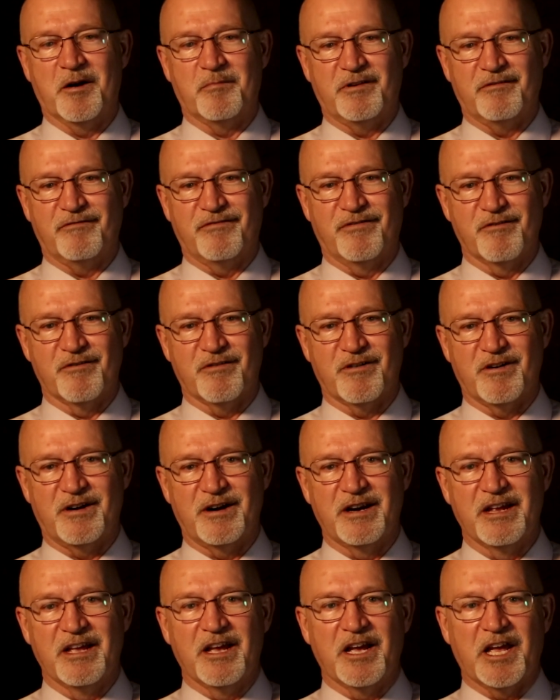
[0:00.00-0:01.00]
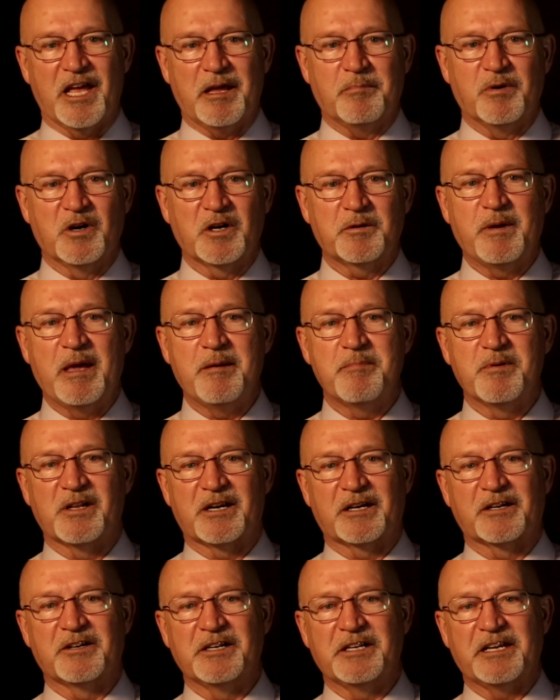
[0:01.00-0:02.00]
Number four, a book
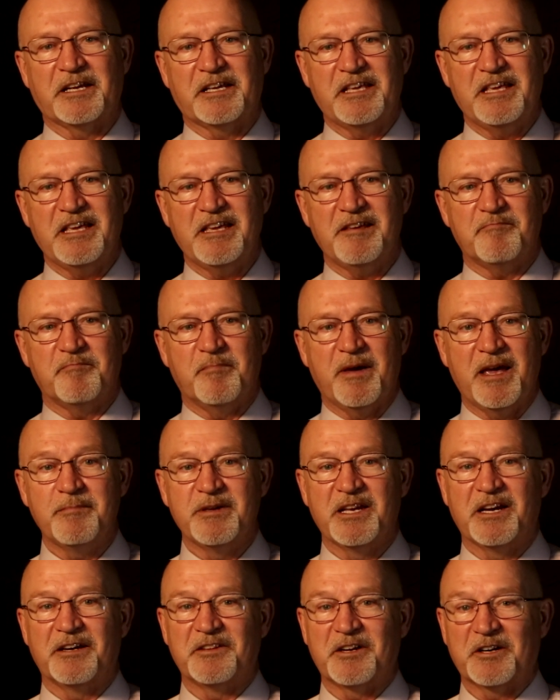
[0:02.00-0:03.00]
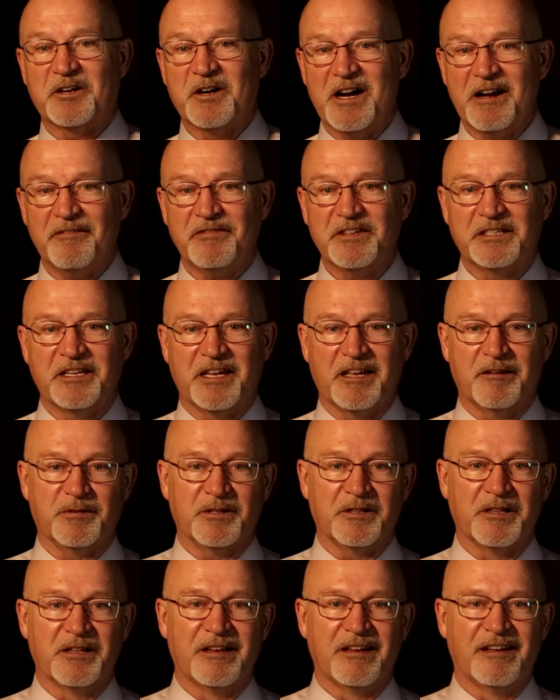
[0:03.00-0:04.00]
people are going to keep, maybe on their coffee
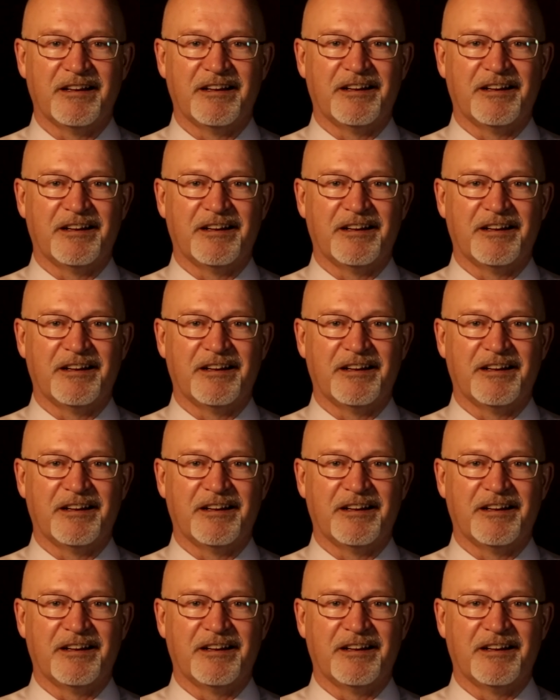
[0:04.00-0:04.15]
table.